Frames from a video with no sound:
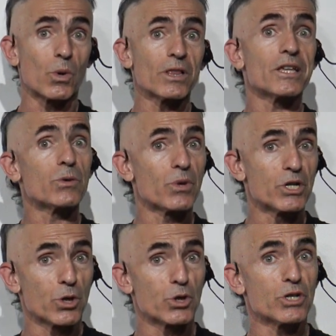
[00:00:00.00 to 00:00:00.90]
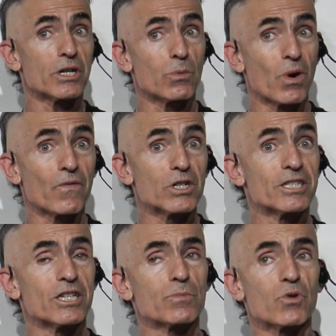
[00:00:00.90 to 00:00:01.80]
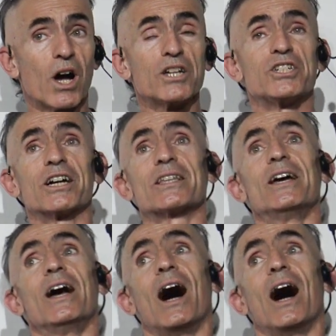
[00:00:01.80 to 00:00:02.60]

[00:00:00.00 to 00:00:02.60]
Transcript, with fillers: one of the lead researchers in reference to this project,